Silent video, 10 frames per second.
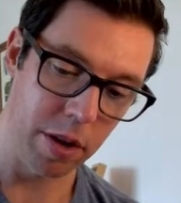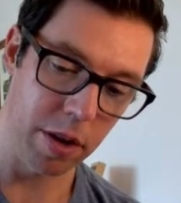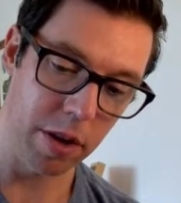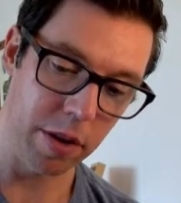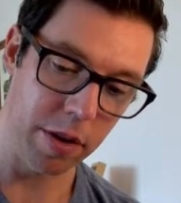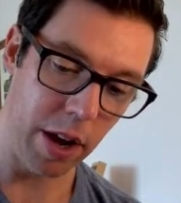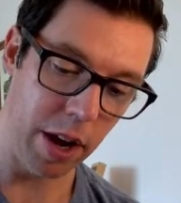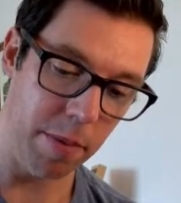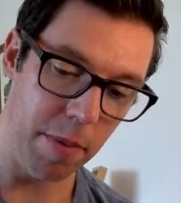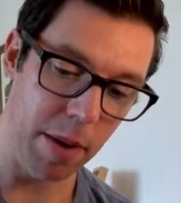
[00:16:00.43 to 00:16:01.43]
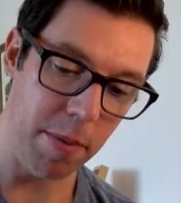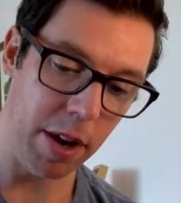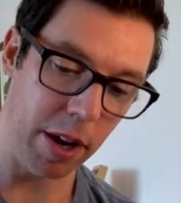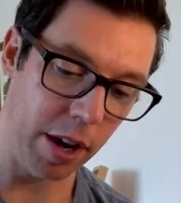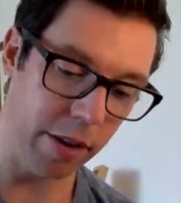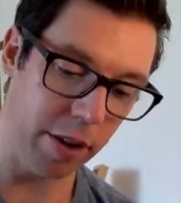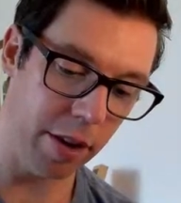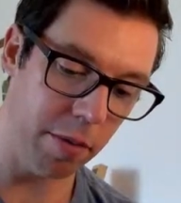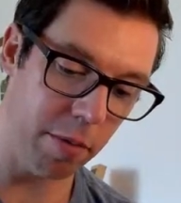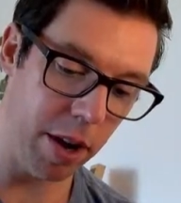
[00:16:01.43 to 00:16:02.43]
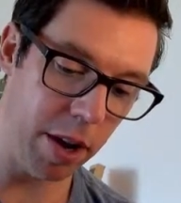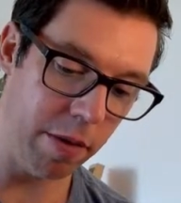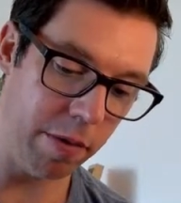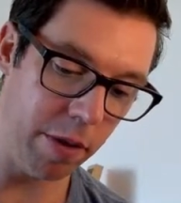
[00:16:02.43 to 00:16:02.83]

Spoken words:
say maybe it gets in the way of